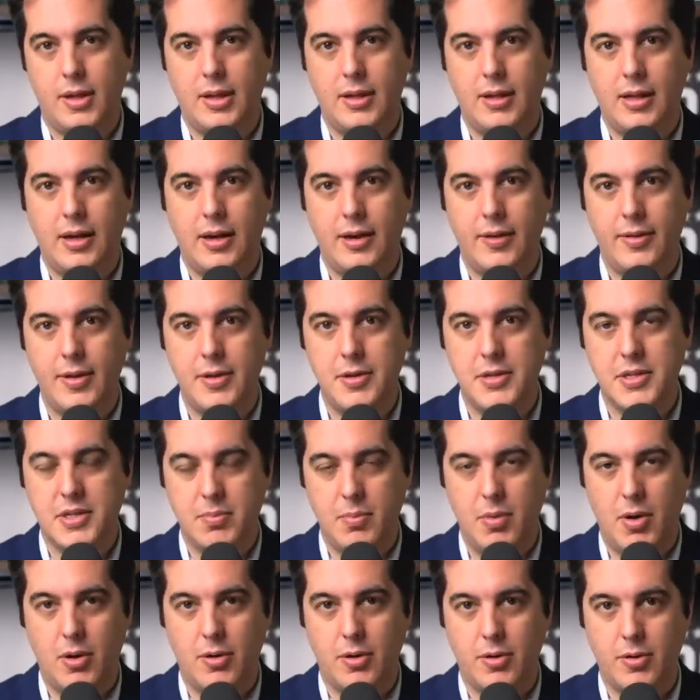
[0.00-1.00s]
a lot of these
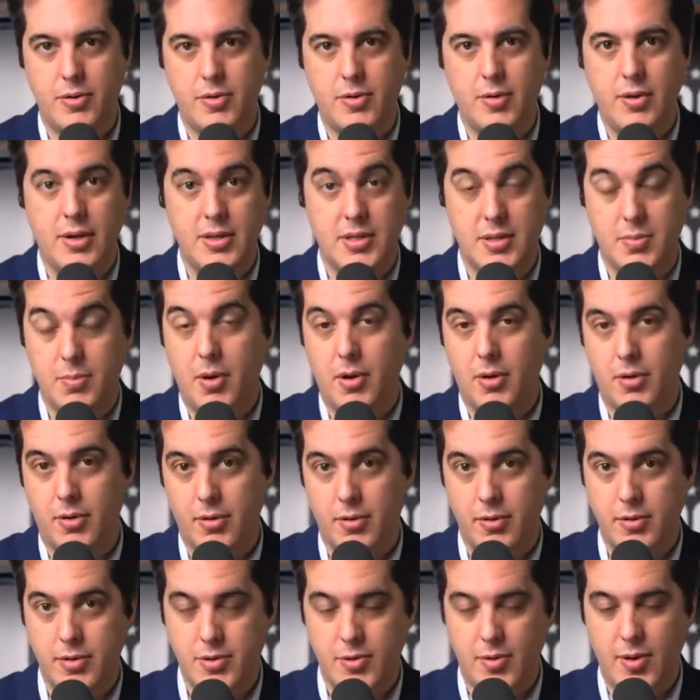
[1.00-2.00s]

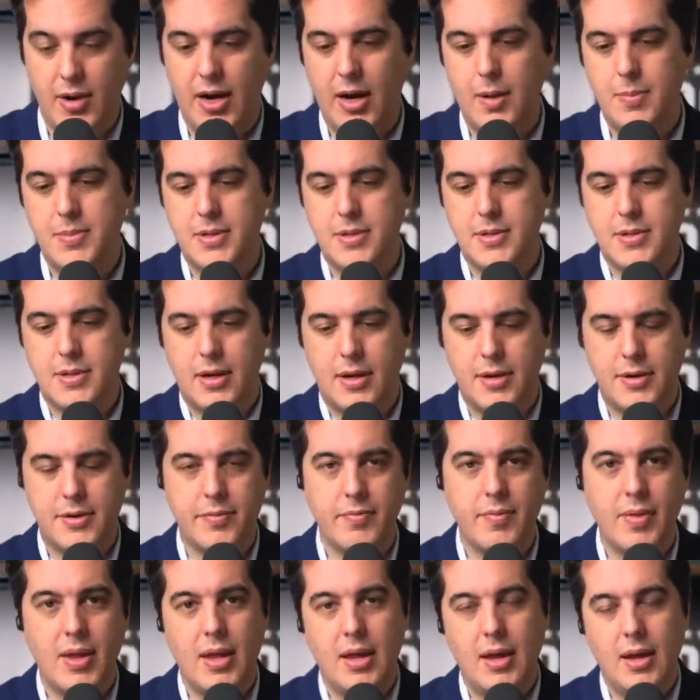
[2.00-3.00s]
smaller tribes and such,
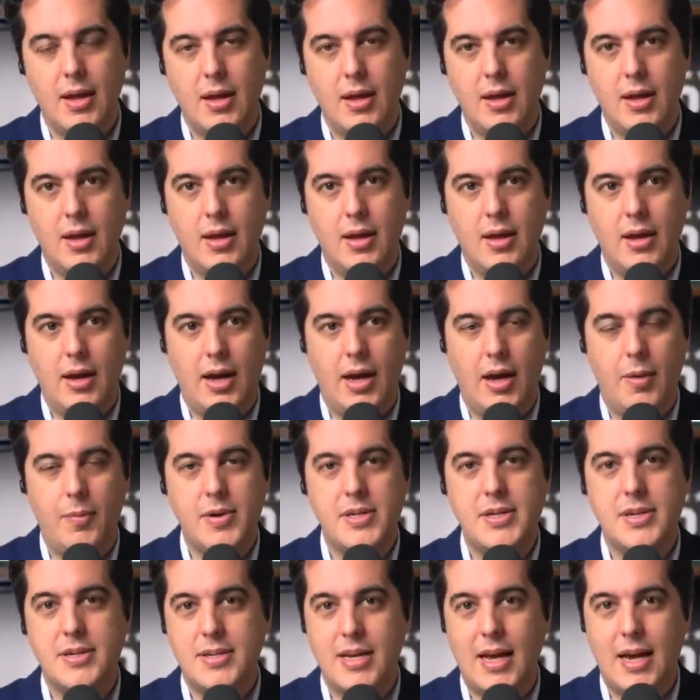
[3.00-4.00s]

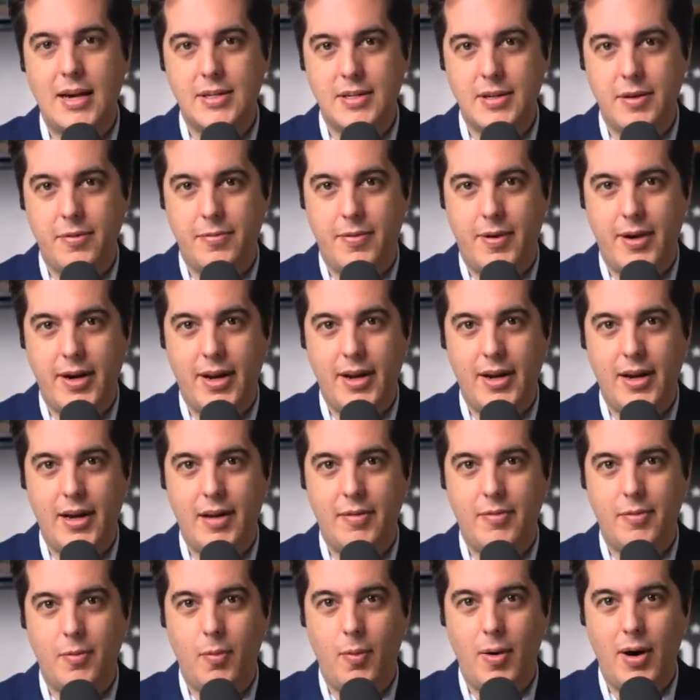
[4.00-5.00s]
which is actually funny
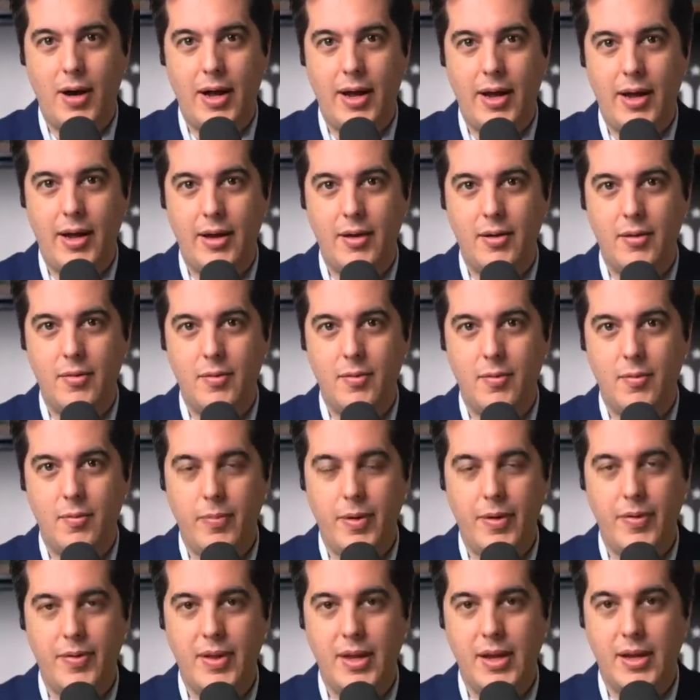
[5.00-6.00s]
enough why
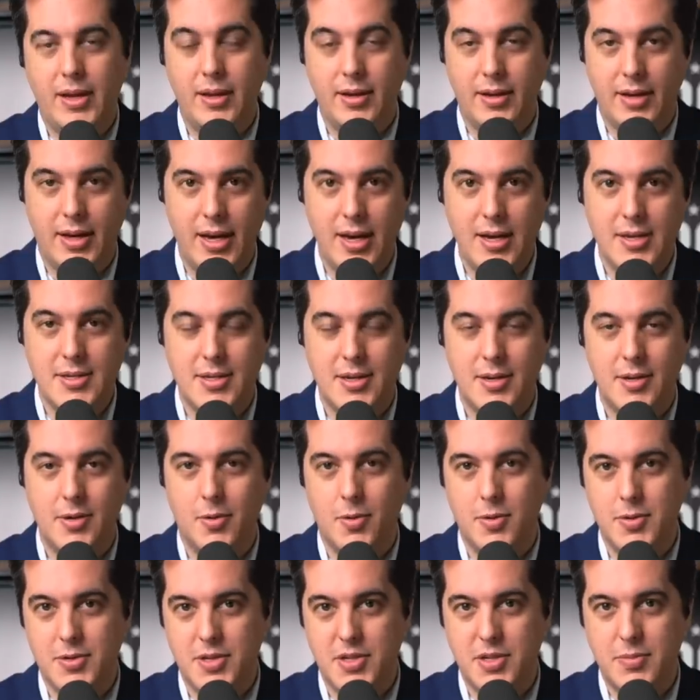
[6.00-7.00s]
when the
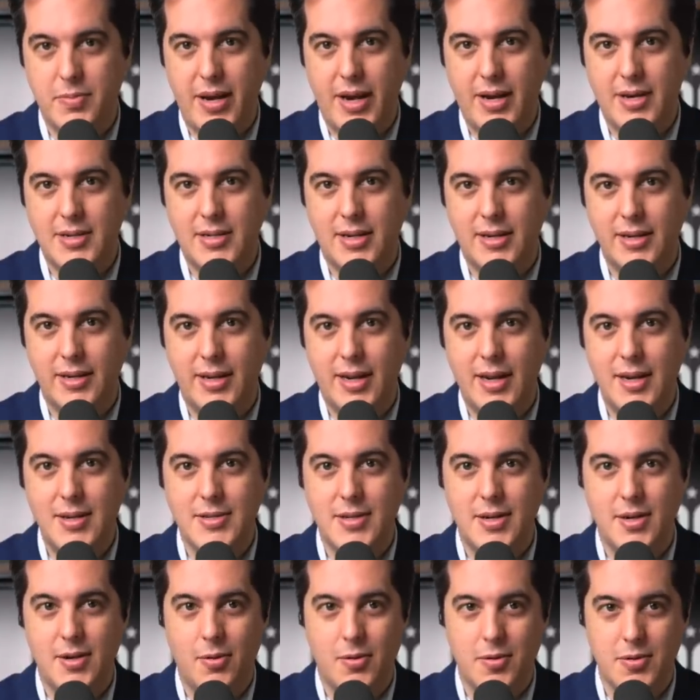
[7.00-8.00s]
conquistadors, the Spanish
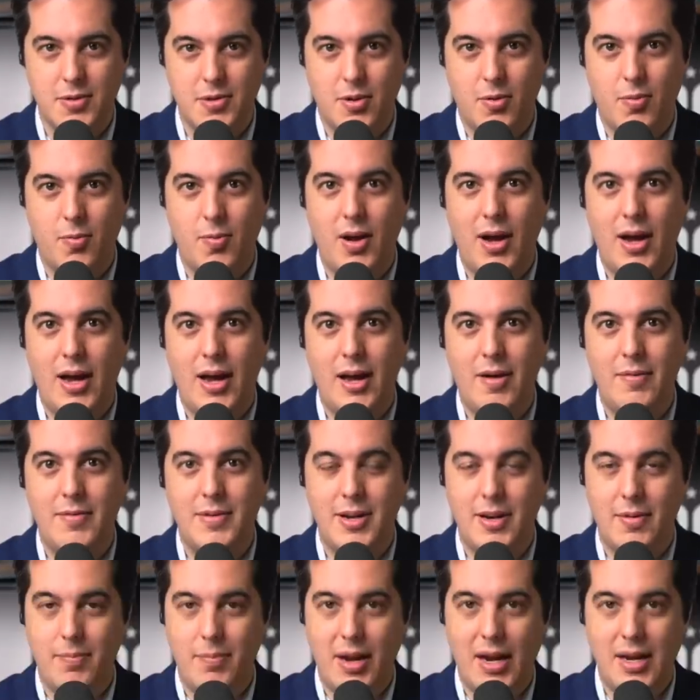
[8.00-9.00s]
conquistadors, arrived
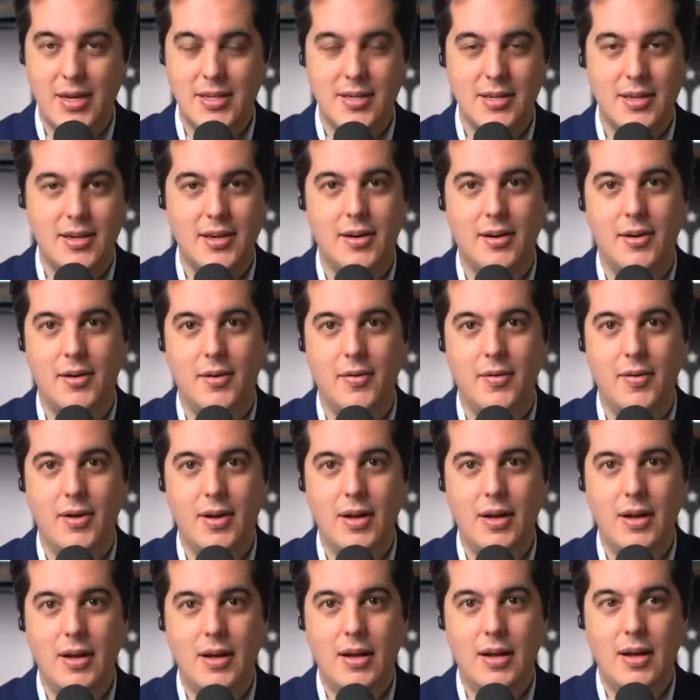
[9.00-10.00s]
in Mexico,
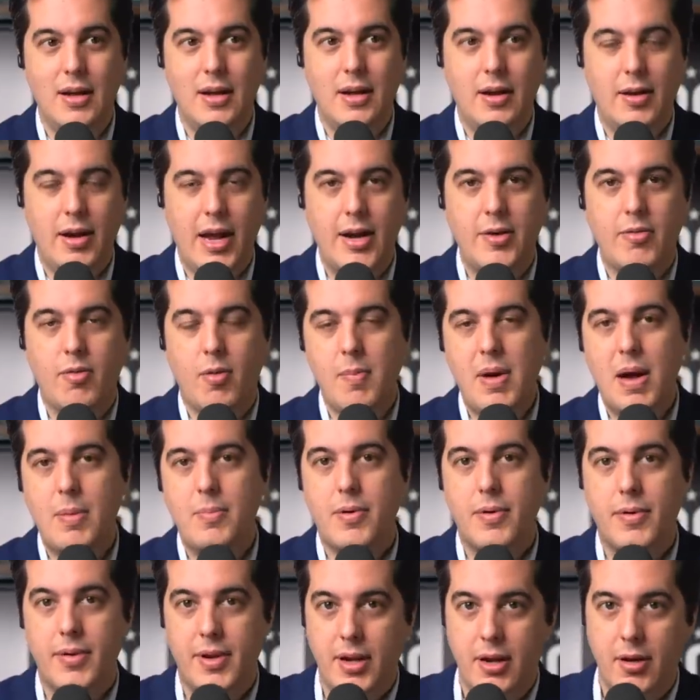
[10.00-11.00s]
and
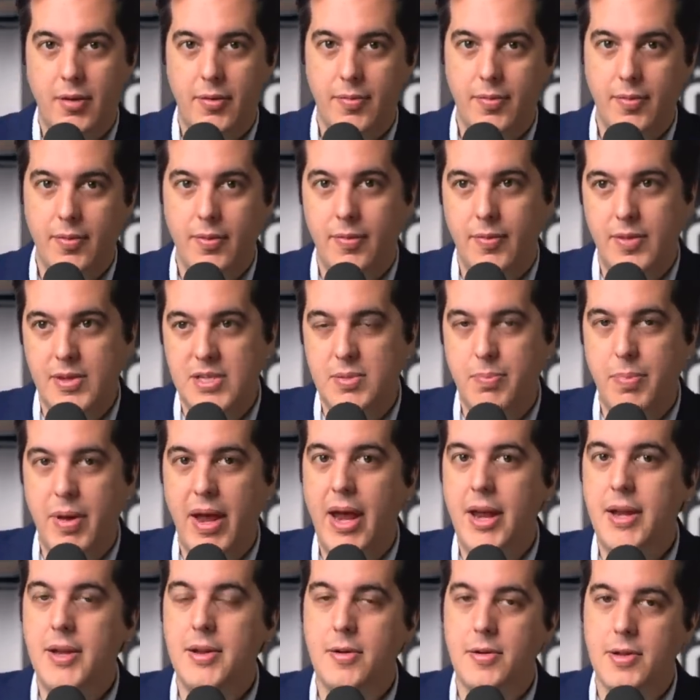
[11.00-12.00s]
remember, you know, the
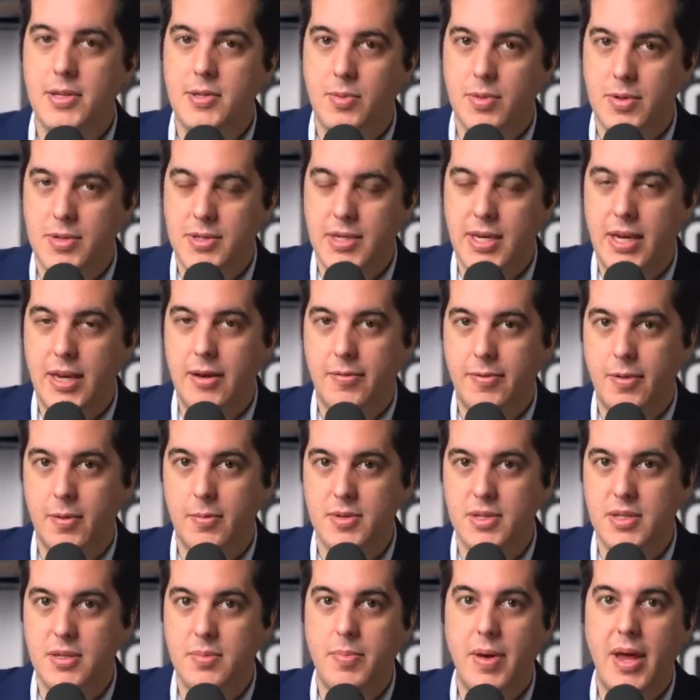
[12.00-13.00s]
Spaniards were sent from
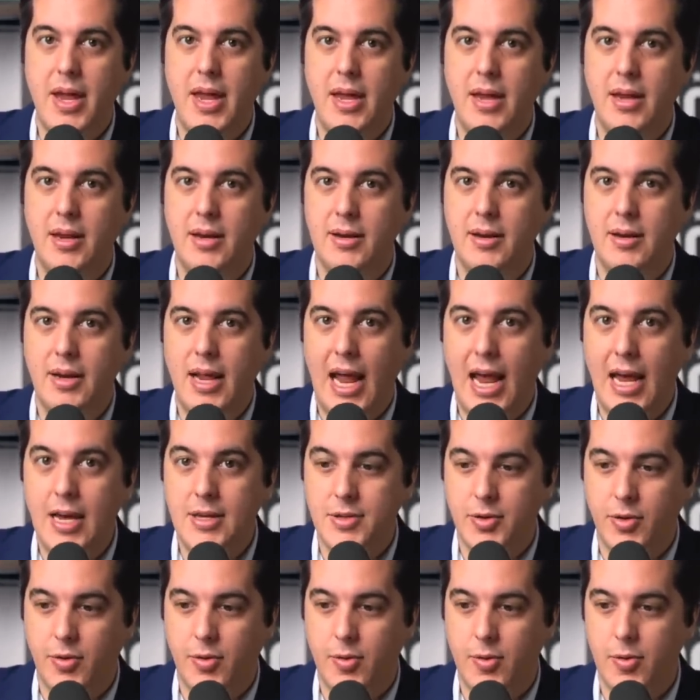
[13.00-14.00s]
Spain
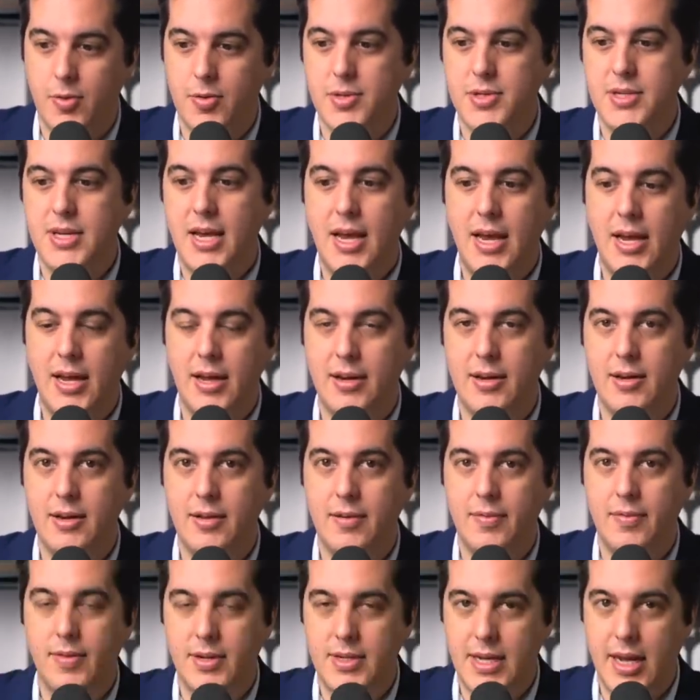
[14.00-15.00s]
as a crusade.
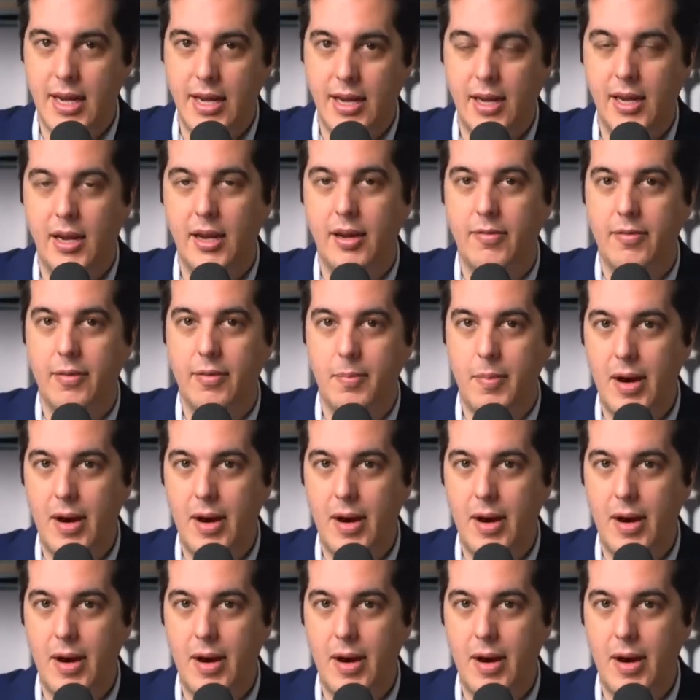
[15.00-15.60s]
The taking of